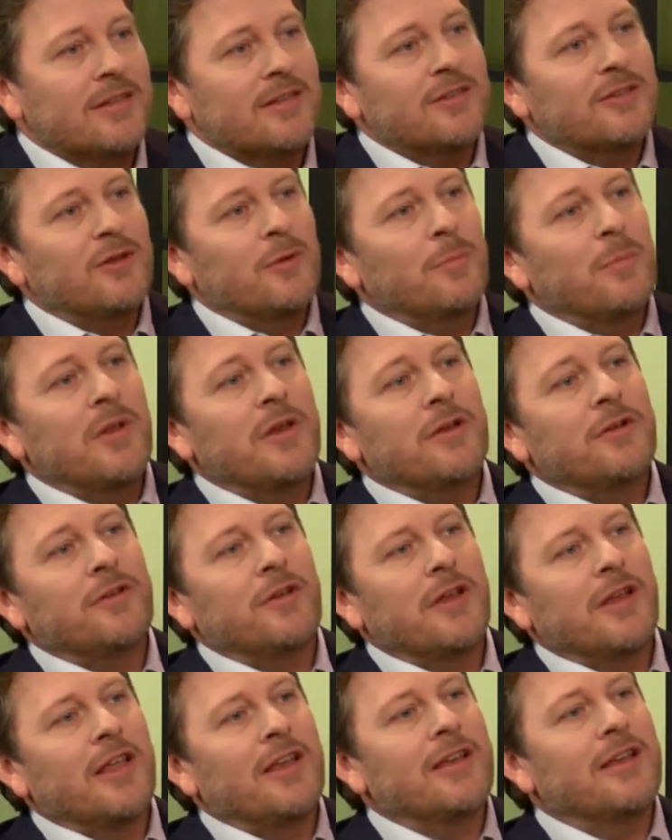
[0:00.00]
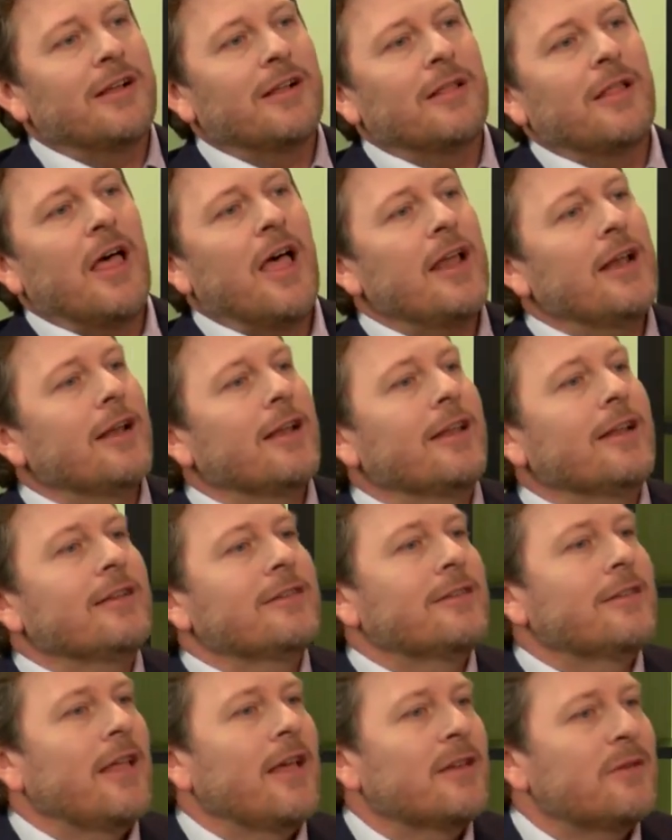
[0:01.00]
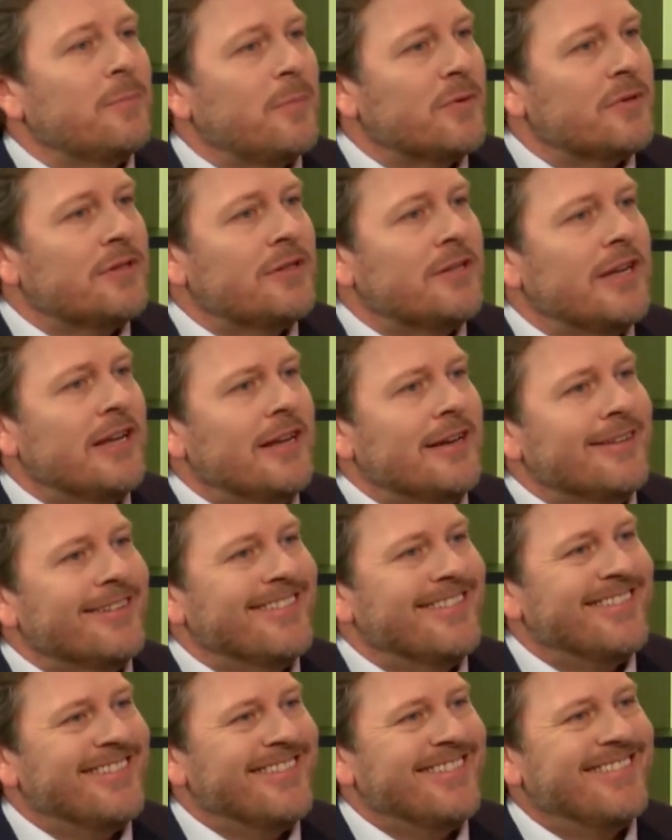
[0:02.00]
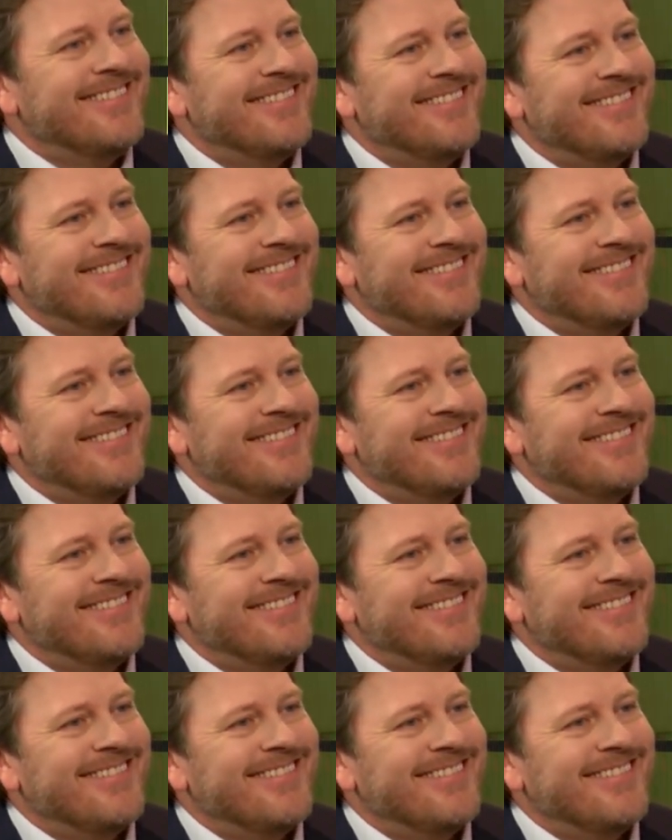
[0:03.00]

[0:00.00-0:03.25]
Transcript: is diminishing and declining, and it's less pristine. But you know